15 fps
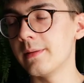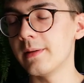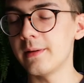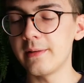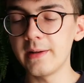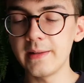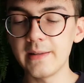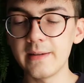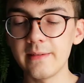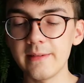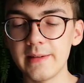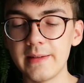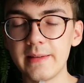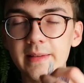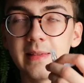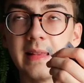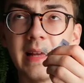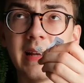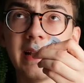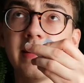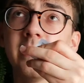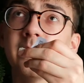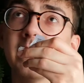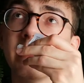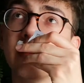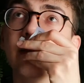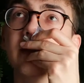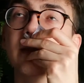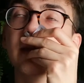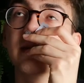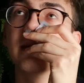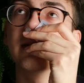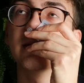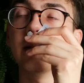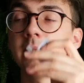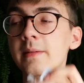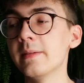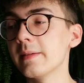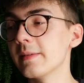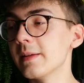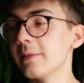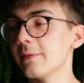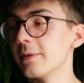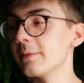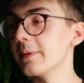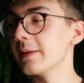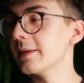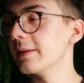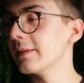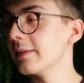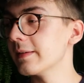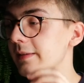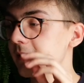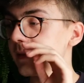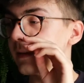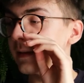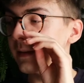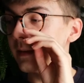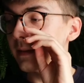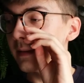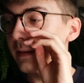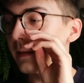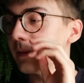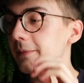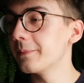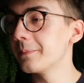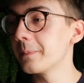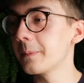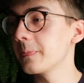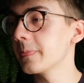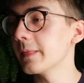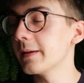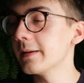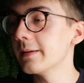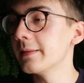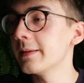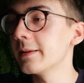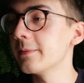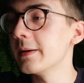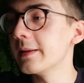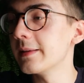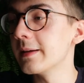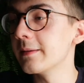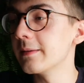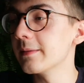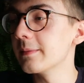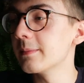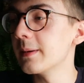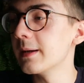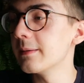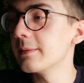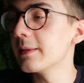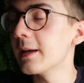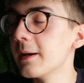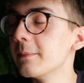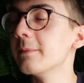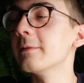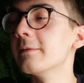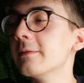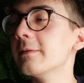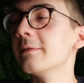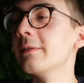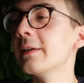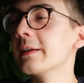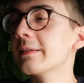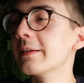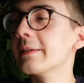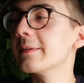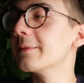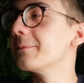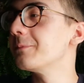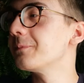right now it's nice, but it's just not for me. It's just not my type of fragrance.